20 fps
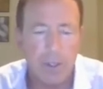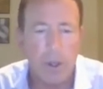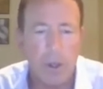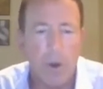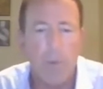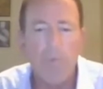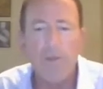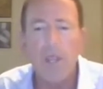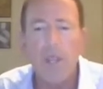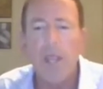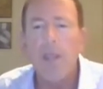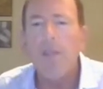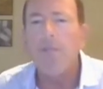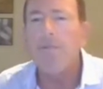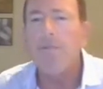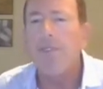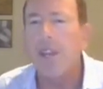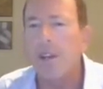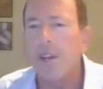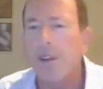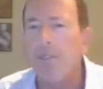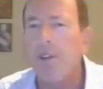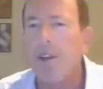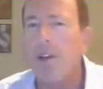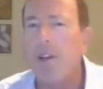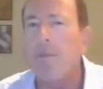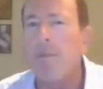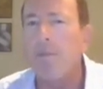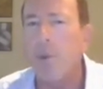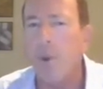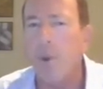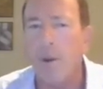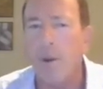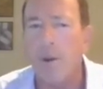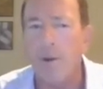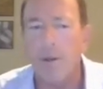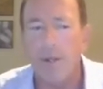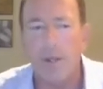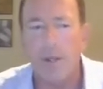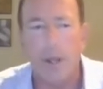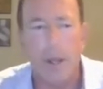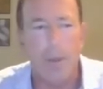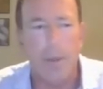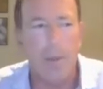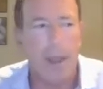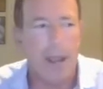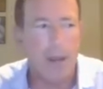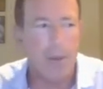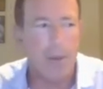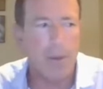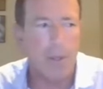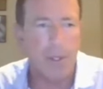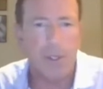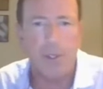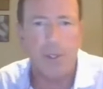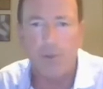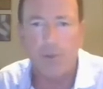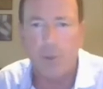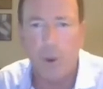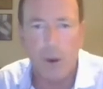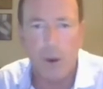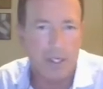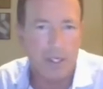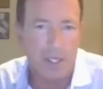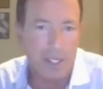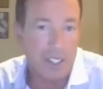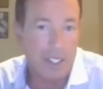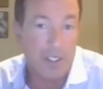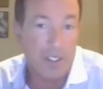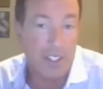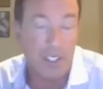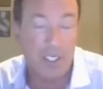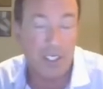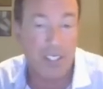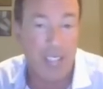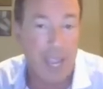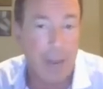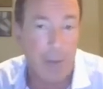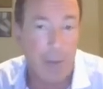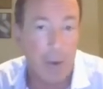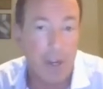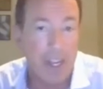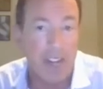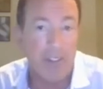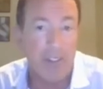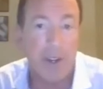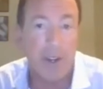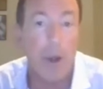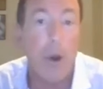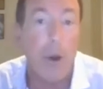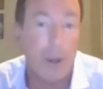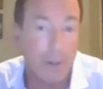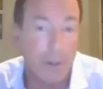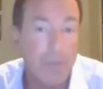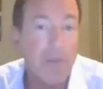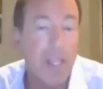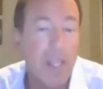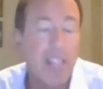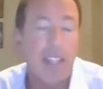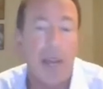so Very, very important um, acquisition for us. And This came, we didn't even know it.